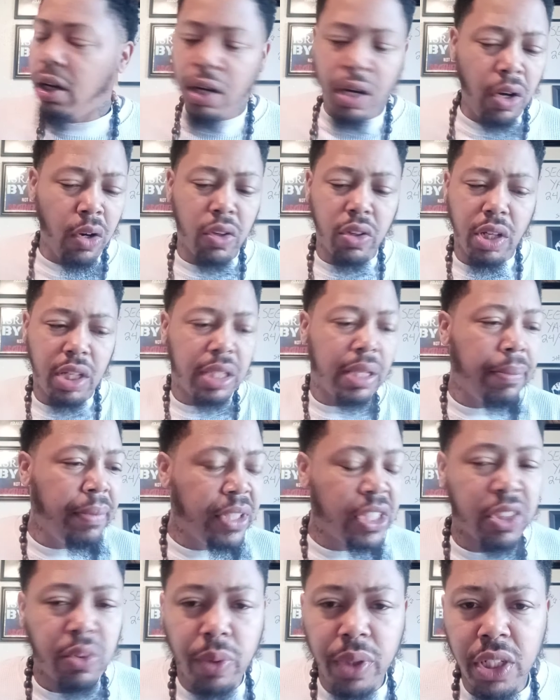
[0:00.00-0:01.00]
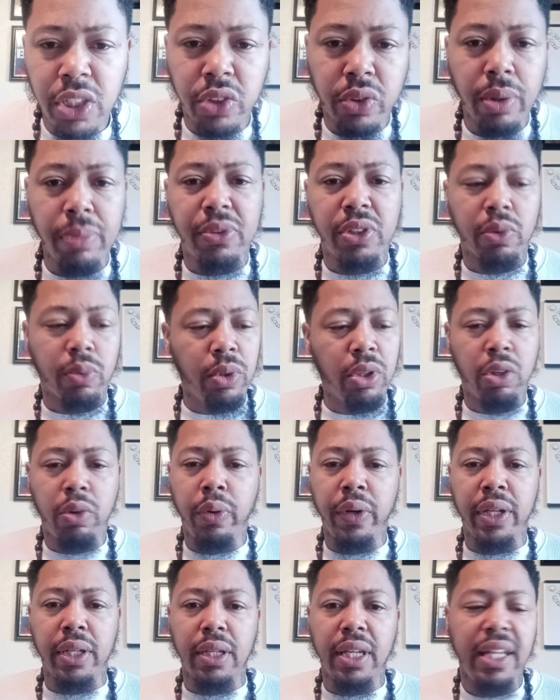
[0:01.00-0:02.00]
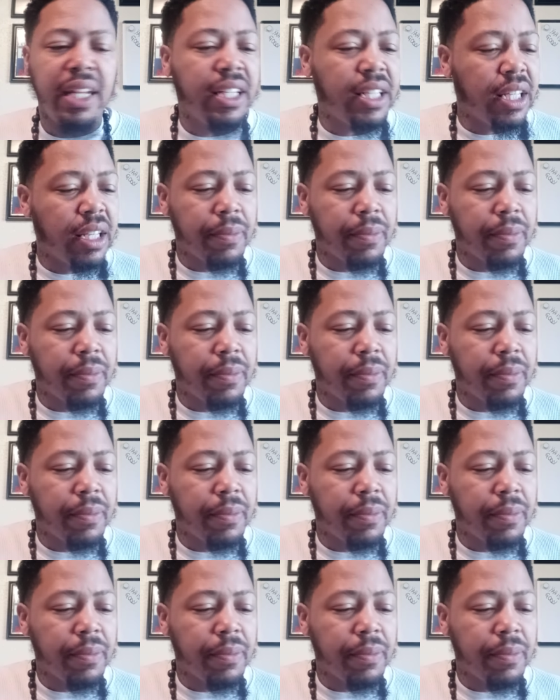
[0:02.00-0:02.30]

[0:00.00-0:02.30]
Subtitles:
Oh, let me just read a scripture real quick.